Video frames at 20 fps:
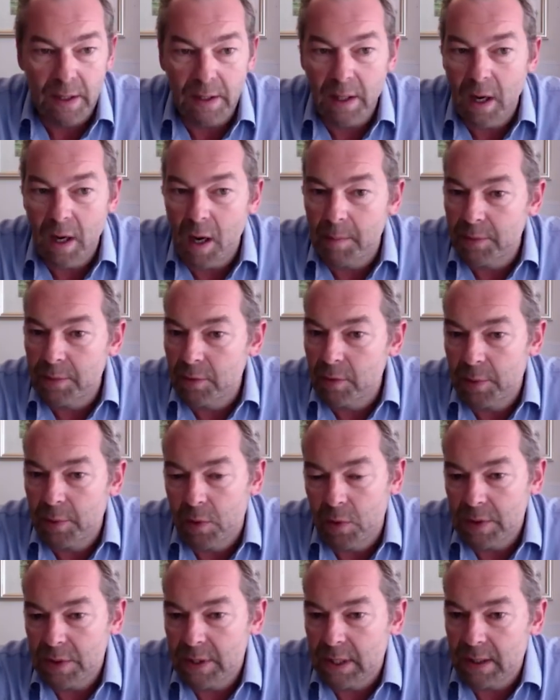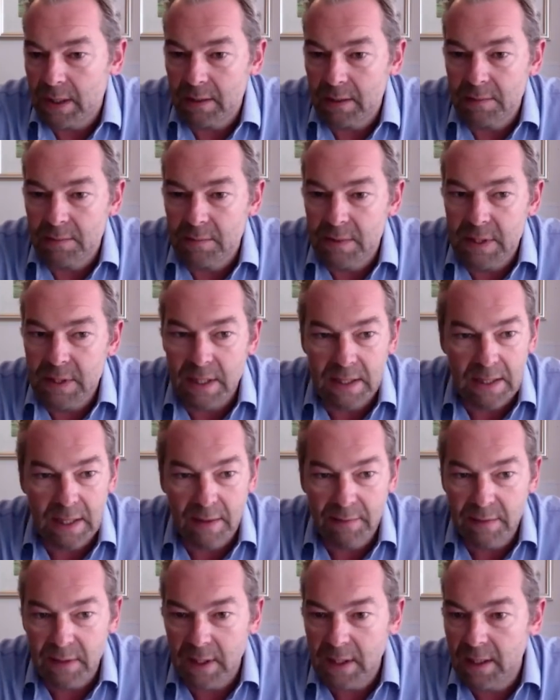carbon reporting,
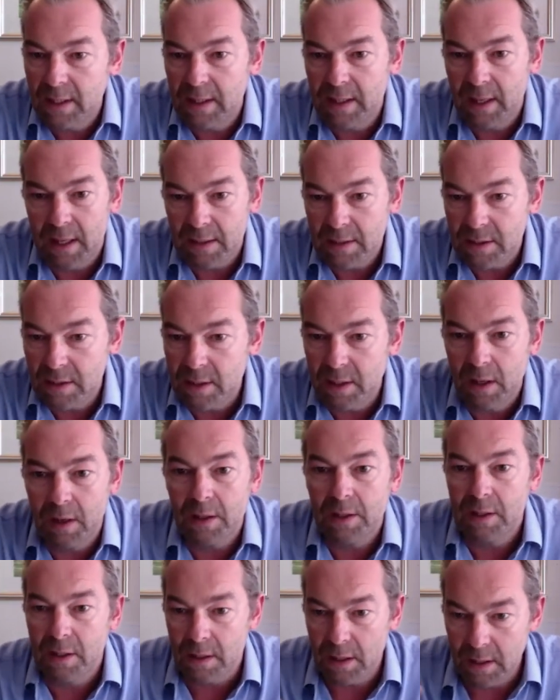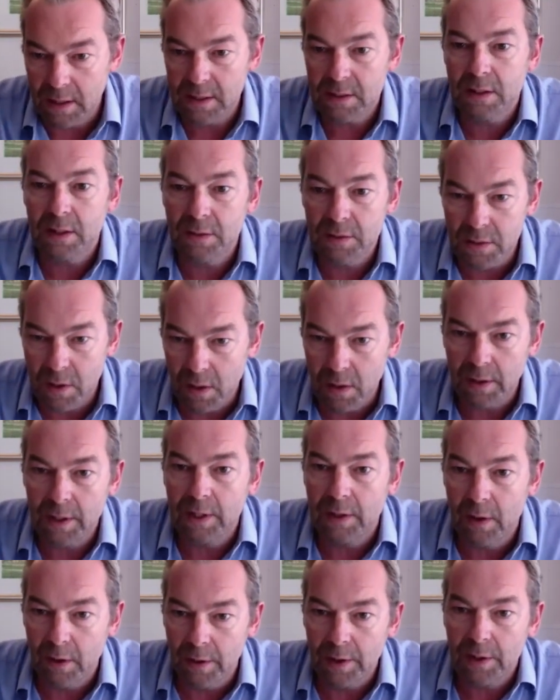TCFD, SDR, the list goes on
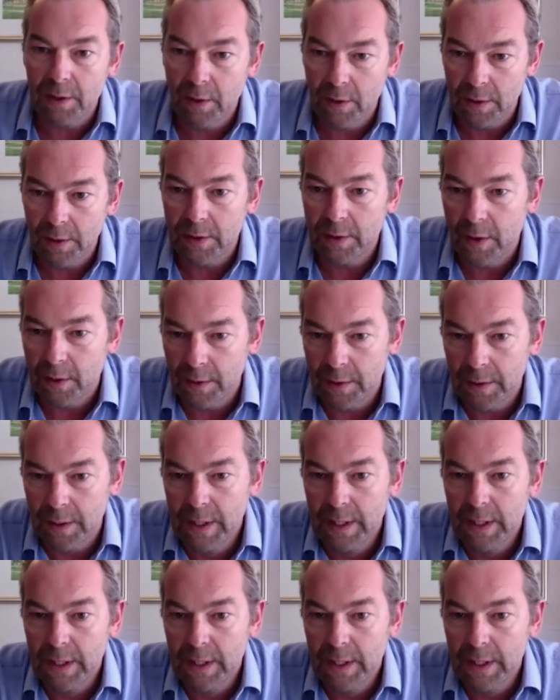and on and on and on.